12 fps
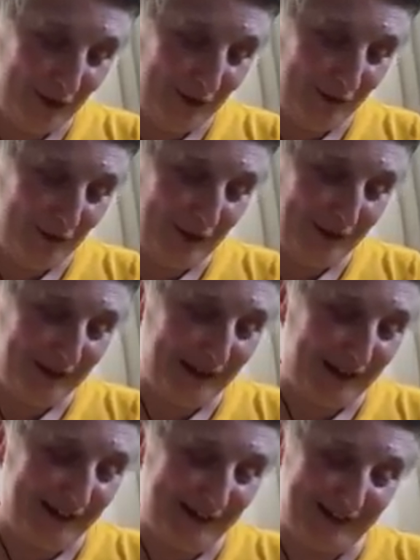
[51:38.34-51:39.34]
you've just
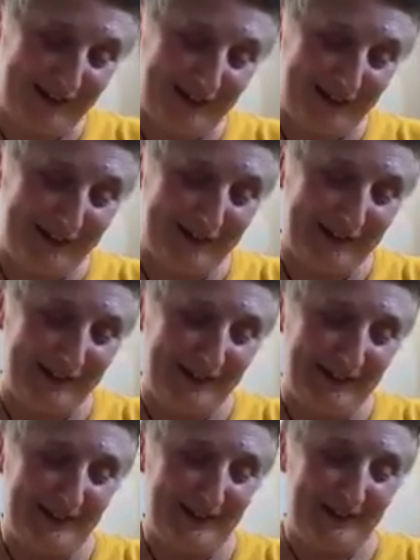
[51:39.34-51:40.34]
asked us.
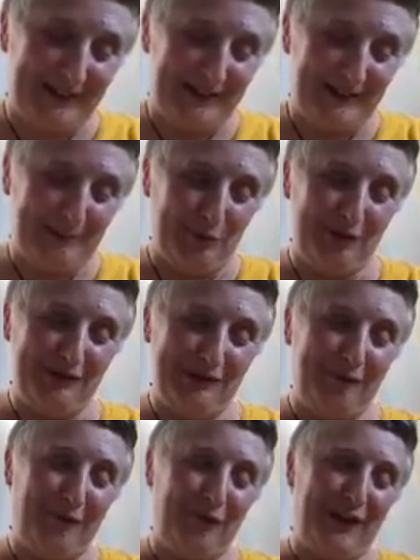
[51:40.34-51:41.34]
Put
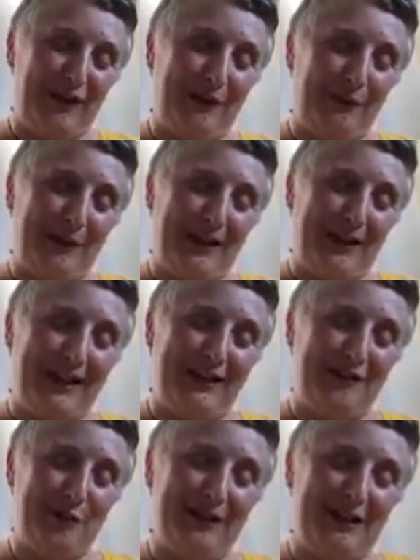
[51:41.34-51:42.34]
everything away
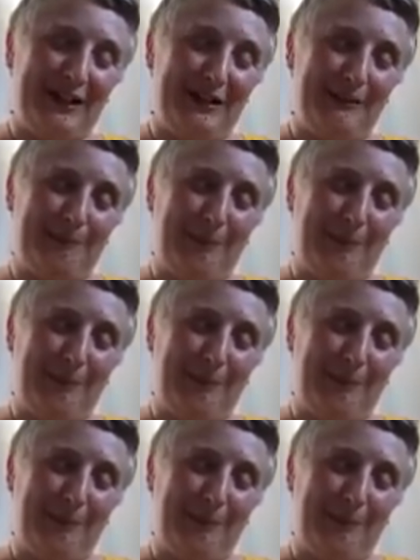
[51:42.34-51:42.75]
into a little